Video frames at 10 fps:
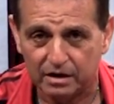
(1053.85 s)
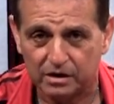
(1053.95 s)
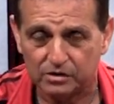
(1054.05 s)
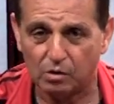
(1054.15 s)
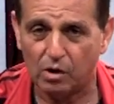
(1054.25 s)

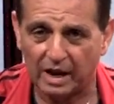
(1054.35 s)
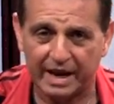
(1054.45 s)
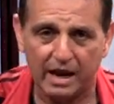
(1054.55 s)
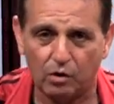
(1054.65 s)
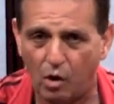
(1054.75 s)
So
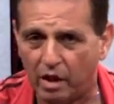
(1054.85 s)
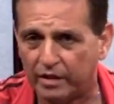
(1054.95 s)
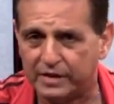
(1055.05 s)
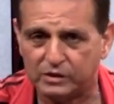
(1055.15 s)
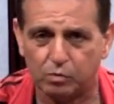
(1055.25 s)
again, all
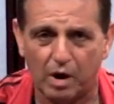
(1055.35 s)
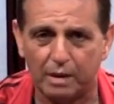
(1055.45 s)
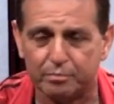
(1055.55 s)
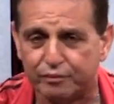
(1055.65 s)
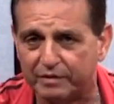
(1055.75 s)
of this
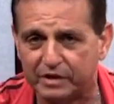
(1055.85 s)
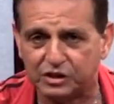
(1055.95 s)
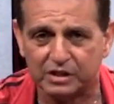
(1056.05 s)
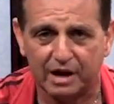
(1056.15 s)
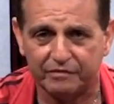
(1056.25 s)
white privilege
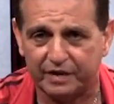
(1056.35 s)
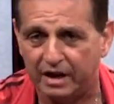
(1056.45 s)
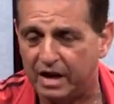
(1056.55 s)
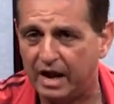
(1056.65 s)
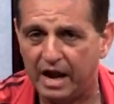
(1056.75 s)
stuff
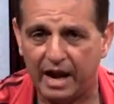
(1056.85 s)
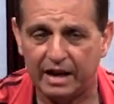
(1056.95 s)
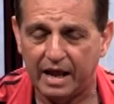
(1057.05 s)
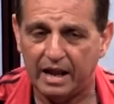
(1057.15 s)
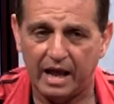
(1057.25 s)

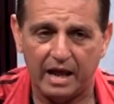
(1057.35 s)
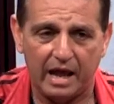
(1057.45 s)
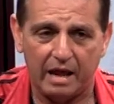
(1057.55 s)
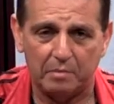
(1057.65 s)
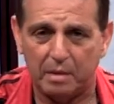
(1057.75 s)

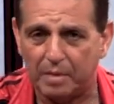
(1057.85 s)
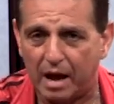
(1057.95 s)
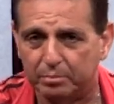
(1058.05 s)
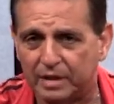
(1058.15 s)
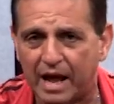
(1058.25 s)

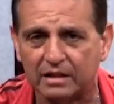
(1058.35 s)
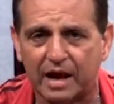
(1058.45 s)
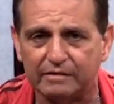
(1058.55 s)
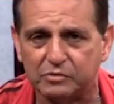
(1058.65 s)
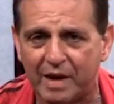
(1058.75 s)
and Black
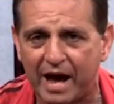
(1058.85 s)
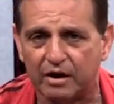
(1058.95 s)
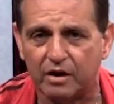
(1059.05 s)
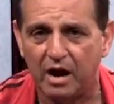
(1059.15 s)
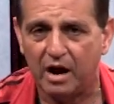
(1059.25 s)
Lives
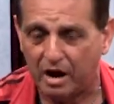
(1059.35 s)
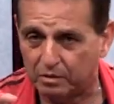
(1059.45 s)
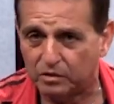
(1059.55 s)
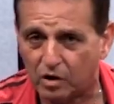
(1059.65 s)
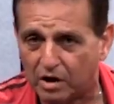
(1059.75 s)
Matter, I'm
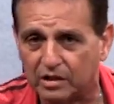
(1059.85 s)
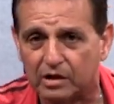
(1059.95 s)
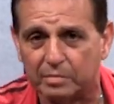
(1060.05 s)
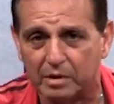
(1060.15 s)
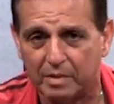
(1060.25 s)
going to talk a little
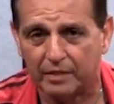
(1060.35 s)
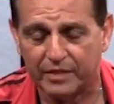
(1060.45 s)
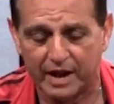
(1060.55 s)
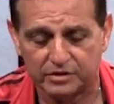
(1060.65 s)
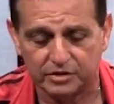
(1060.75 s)
bit about
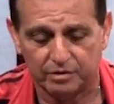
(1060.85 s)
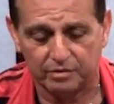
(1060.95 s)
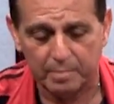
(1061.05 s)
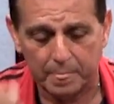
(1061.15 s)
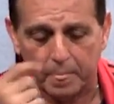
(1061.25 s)
that too.
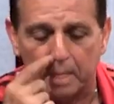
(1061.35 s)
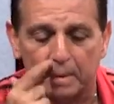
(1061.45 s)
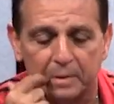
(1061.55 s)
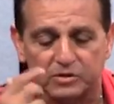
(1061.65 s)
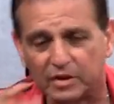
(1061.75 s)

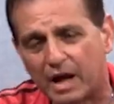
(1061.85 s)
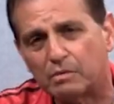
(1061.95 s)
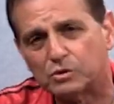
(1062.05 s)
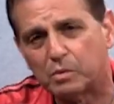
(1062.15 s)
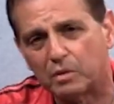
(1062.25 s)
So that
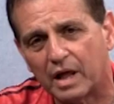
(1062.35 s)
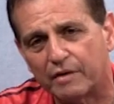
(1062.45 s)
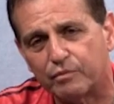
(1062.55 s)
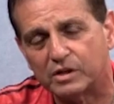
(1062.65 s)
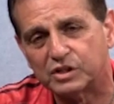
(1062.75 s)
was what
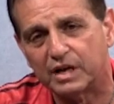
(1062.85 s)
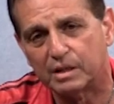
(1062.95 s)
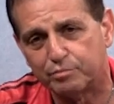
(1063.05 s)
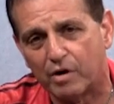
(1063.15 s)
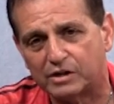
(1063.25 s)
life was in the
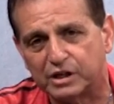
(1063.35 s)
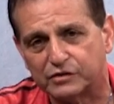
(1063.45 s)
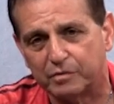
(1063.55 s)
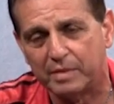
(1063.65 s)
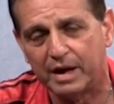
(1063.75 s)
projects
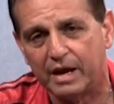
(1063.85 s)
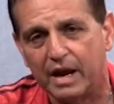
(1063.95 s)
for me